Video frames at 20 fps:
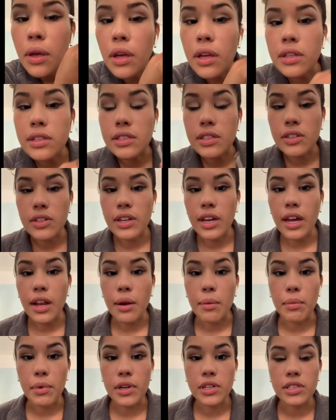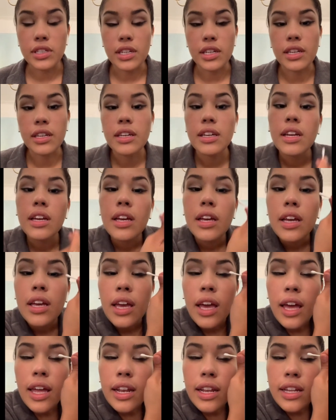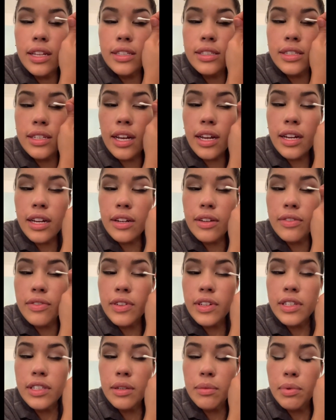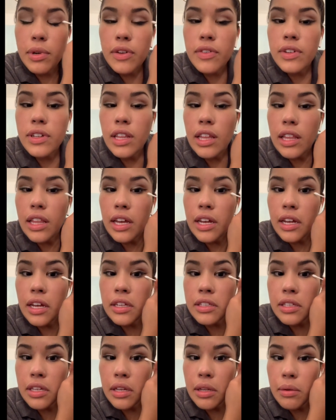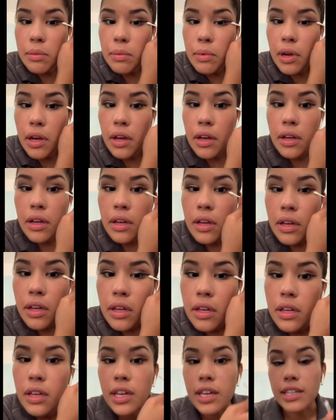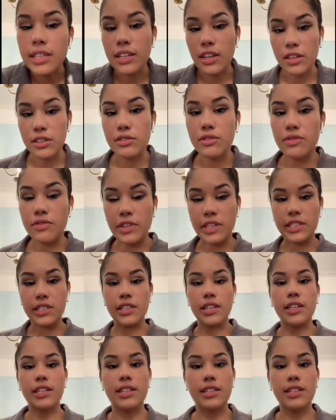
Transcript: and so you kind of brush it and it's not going to fix it perfectly like i said but it does fix it it